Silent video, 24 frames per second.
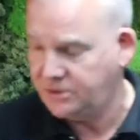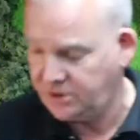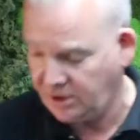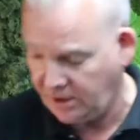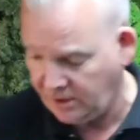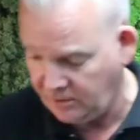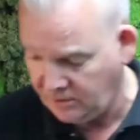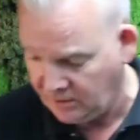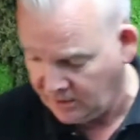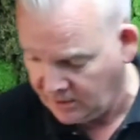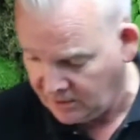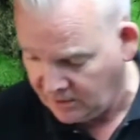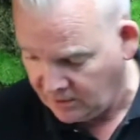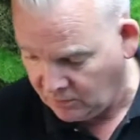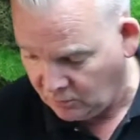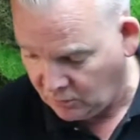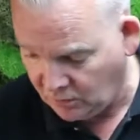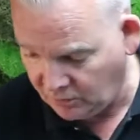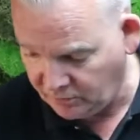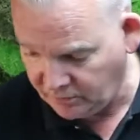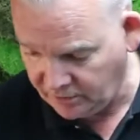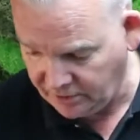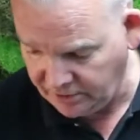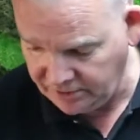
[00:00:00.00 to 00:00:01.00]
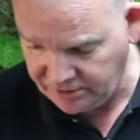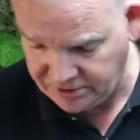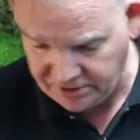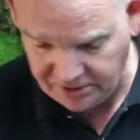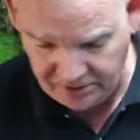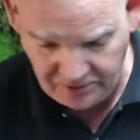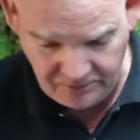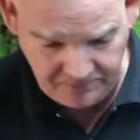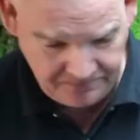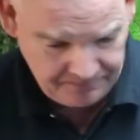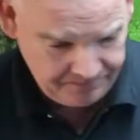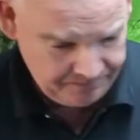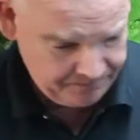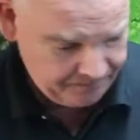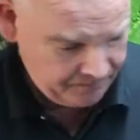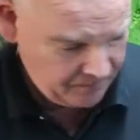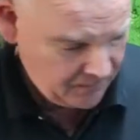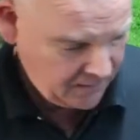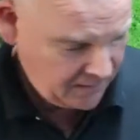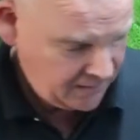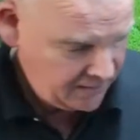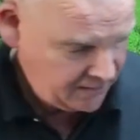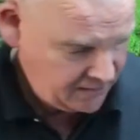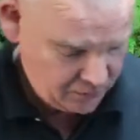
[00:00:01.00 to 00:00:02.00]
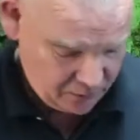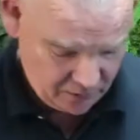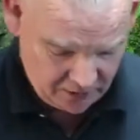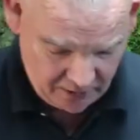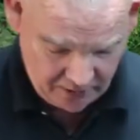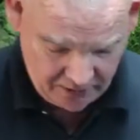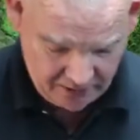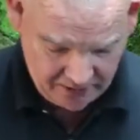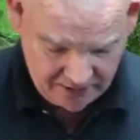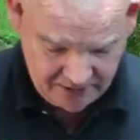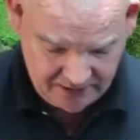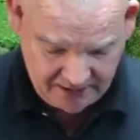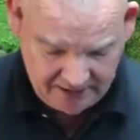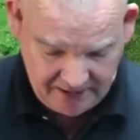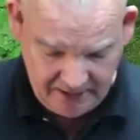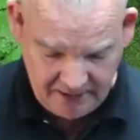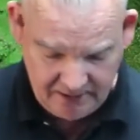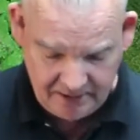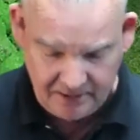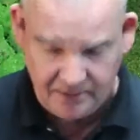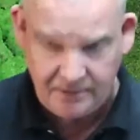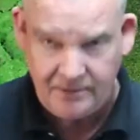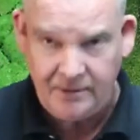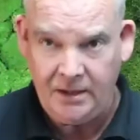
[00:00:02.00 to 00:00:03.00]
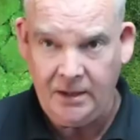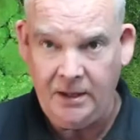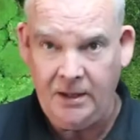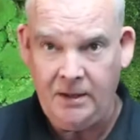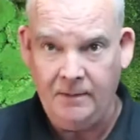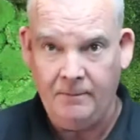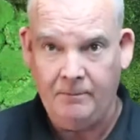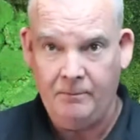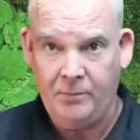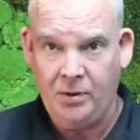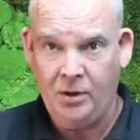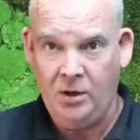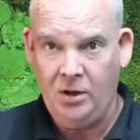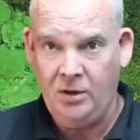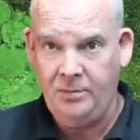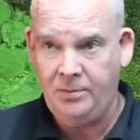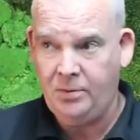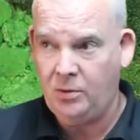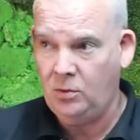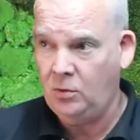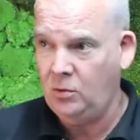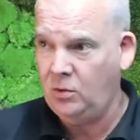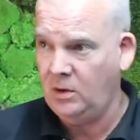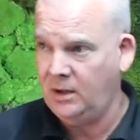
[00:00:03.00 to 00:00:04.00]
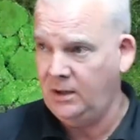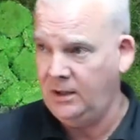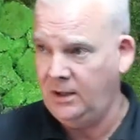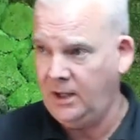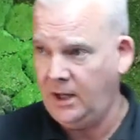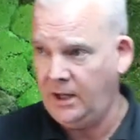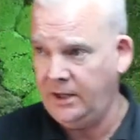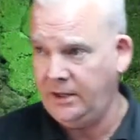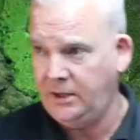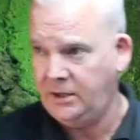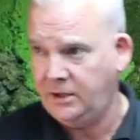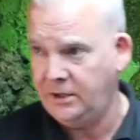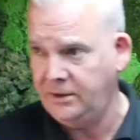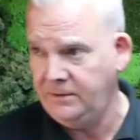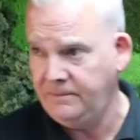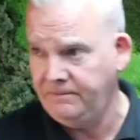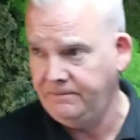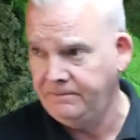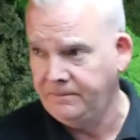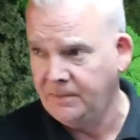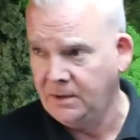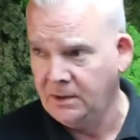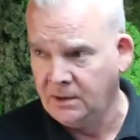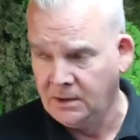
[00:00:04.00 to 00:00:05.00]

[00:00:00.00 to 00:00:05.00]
So what we're going to do is we're going to take the purple lichen.